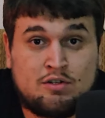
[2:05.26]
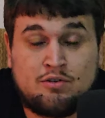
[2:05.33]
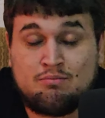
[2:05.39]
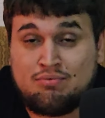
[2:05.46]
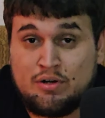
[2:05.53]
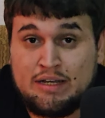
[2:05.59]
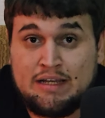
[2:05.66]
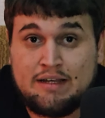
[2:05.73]
on a
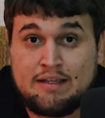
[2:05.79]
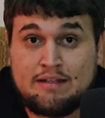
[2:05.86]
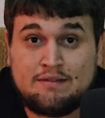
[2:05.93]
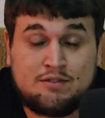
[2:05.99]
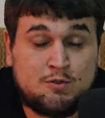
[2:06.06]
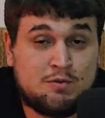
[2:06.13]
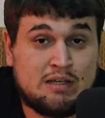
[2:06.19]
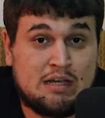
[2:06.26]
break in
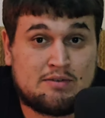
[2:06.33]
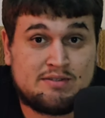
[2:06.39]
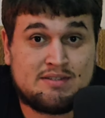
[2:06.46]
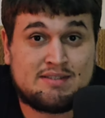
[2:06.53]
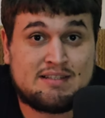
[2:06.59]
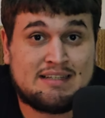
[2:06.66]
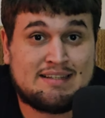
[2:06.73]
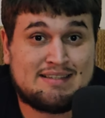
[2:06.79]

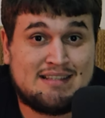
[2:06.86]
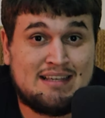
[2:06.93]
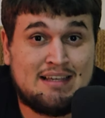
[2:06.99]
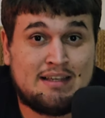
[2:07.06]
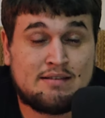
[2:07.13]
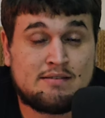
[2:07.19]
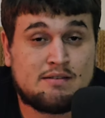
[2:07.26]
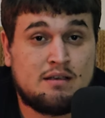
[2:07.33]

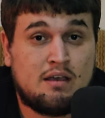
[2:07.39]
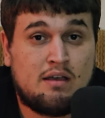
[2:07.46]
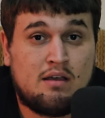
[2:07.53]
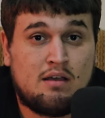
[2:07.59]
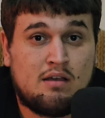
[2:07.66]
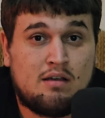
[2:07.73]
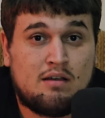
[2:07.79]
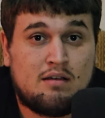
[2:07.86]

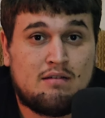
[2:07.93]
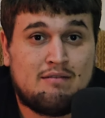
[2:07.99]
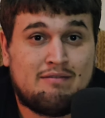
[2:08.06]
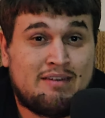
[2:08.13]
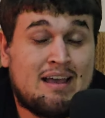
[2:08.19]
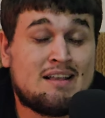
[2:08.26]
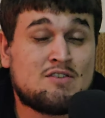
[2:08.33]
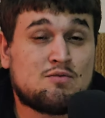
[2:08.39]
2016,
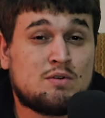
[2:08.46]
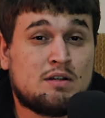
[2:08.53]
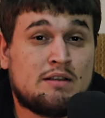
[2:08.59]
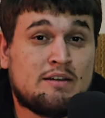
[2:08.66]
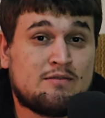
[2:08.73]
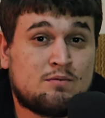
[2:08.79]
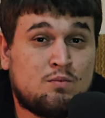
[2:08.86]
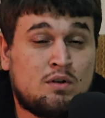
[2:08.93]
fans were
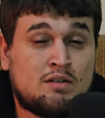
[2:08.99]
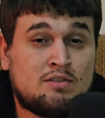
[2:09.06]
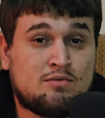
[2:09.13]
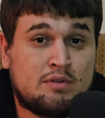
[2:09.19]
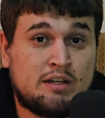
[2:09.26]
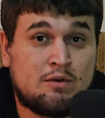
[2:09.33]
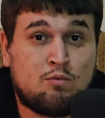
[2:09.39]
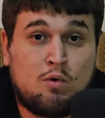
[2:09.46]
left
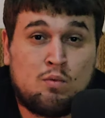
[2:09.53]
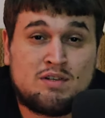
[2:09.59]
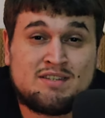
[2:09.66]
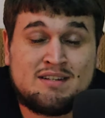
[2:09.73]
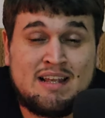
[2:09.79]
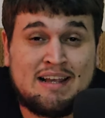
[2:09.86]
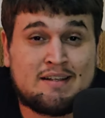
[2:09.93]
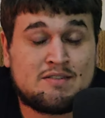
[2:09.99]
wondering what was
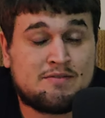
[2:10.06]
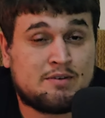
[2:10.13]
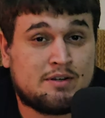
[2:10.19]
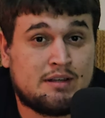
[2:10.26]
next for